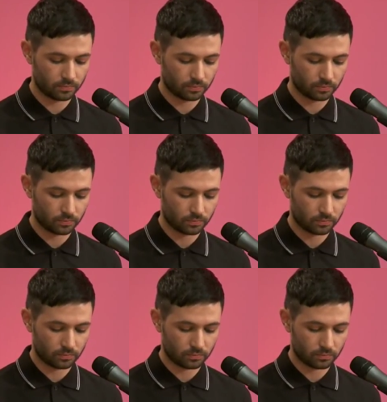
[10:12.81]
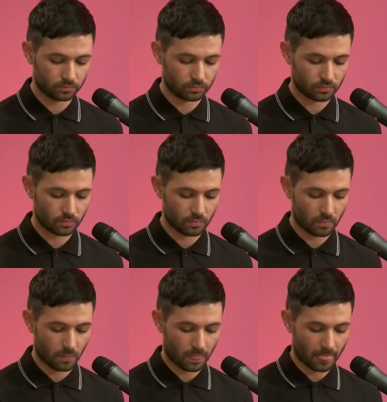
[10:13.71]

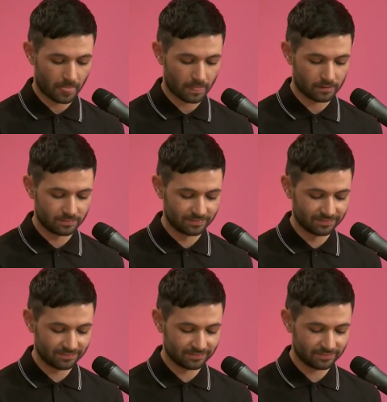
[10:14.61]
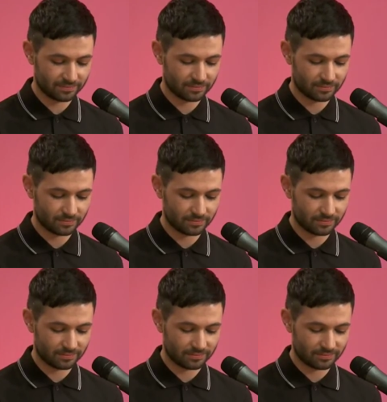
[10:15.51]

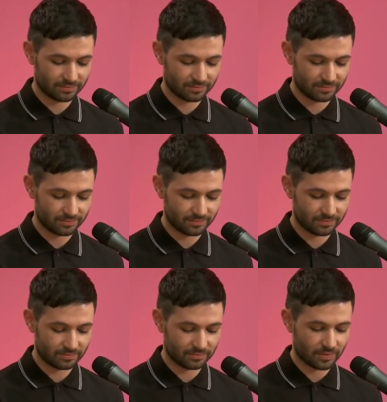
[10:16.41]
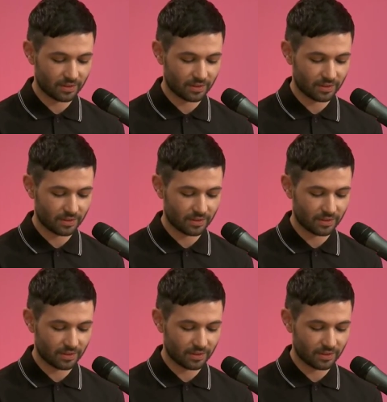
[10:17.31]
Nobody speaks.